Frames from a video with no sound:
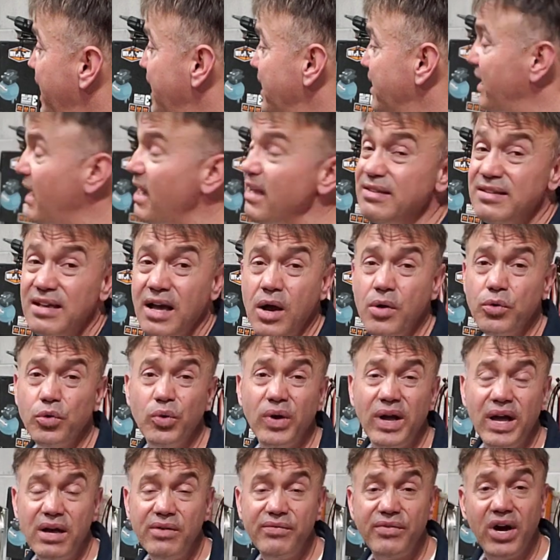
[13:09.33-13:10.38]
And that's how you
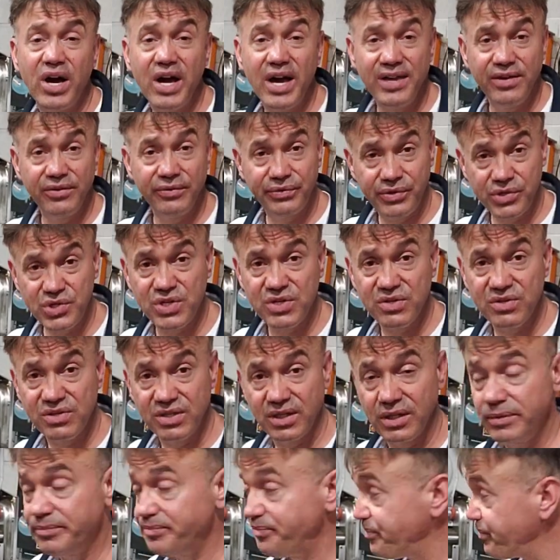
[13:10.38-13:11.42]
have a high
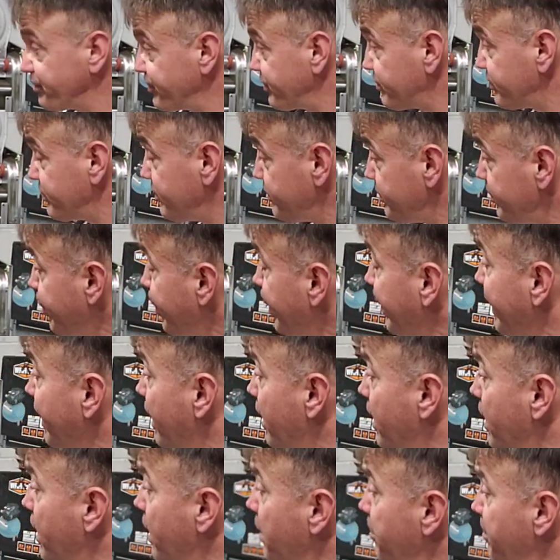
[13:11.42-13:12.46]
efficiency,
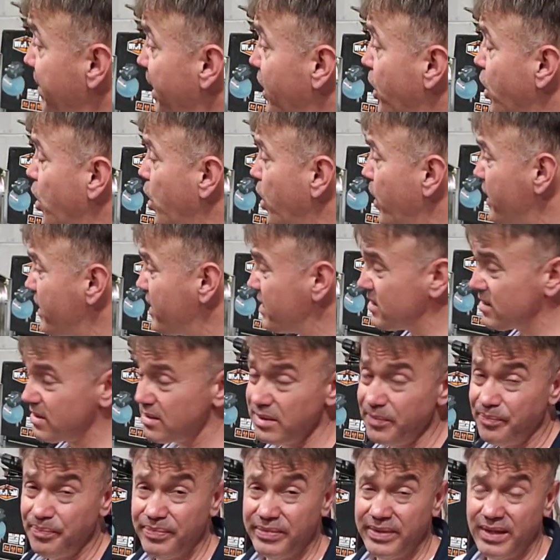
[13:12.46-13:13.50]

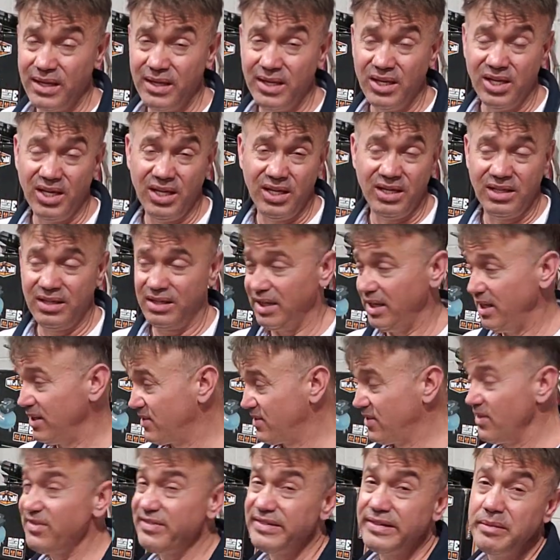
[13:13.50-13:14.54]
because the
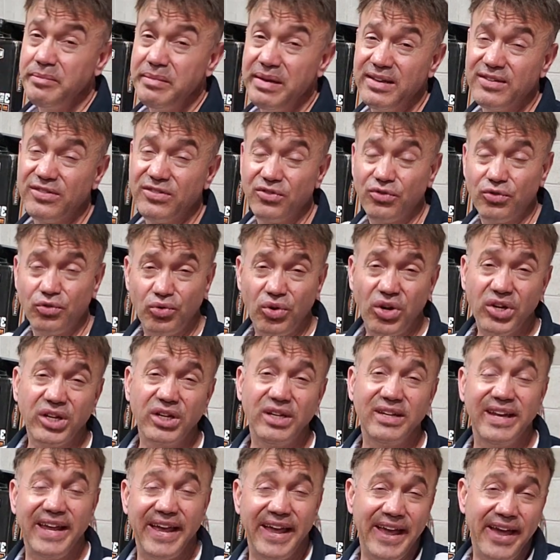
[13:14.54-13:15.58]
system is
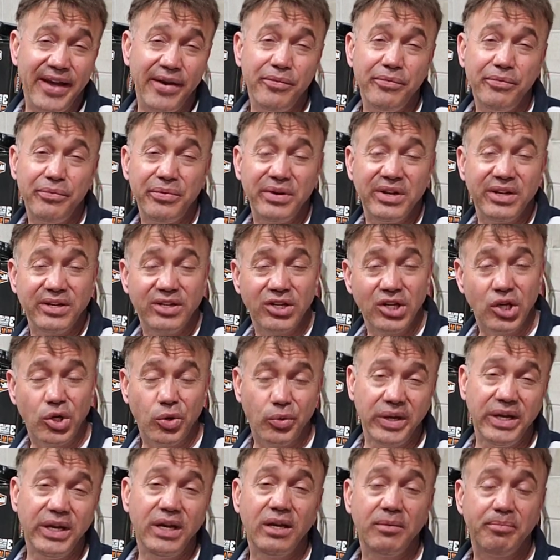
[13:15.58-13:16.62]
sucking every
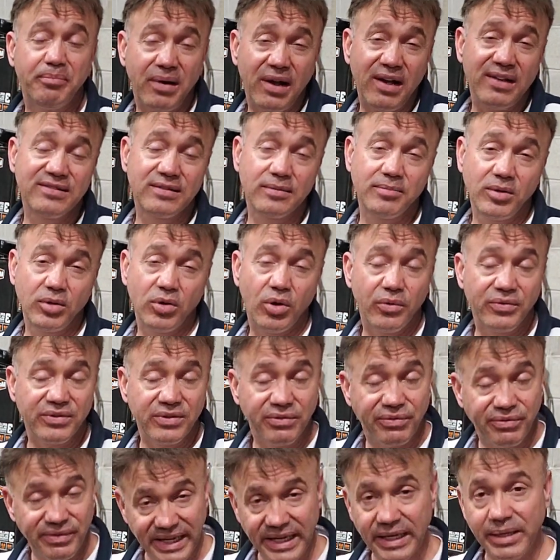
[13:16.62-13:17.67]
degree possible of
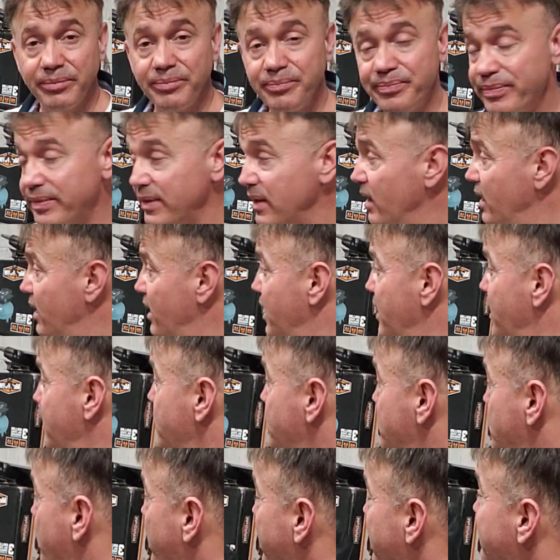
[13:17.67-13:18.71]
the flame.
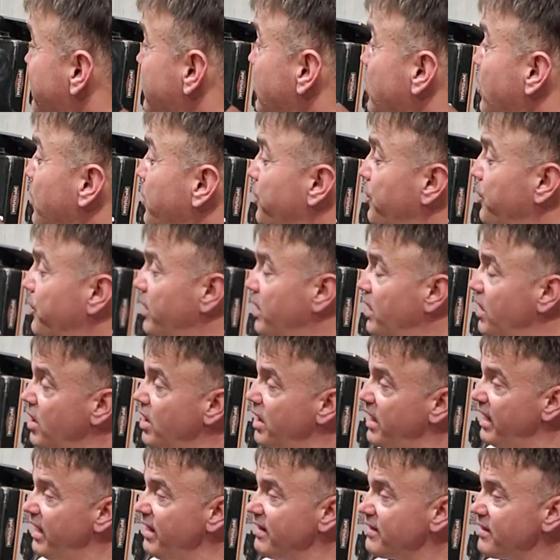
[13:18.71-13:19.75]
So instead of
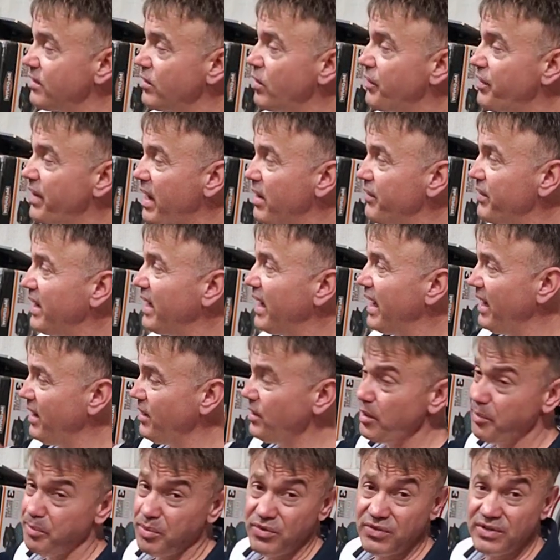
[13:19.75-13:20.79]
having
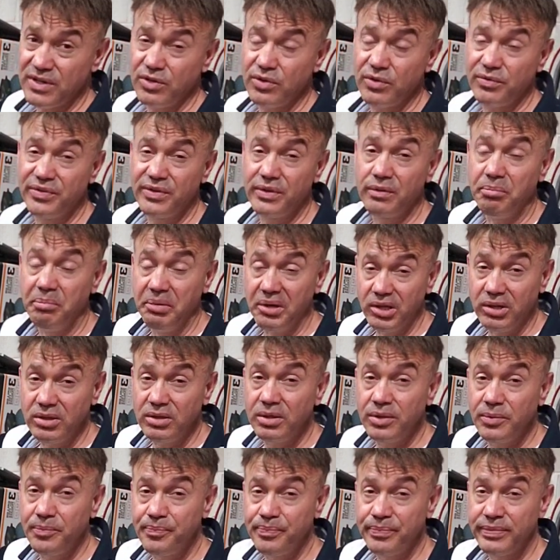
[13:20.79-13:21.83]
80% of your
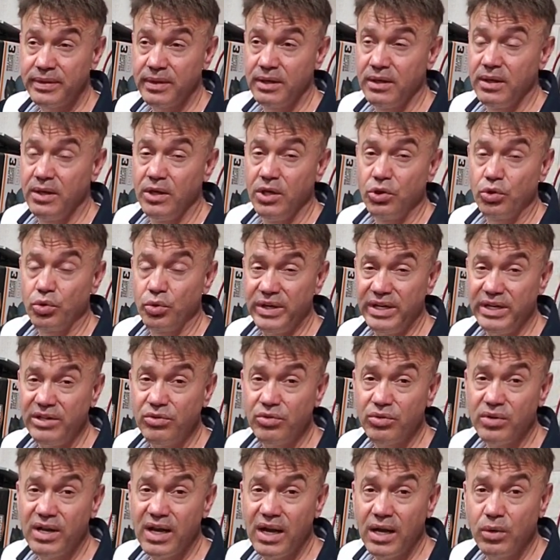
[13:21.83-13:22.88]
bill to heat
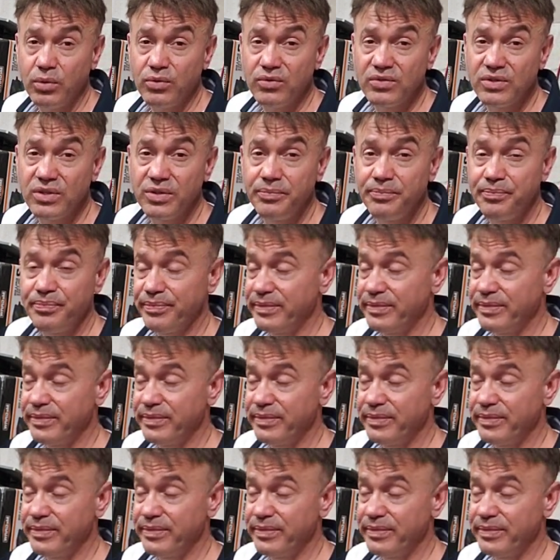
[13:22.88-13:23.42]
your house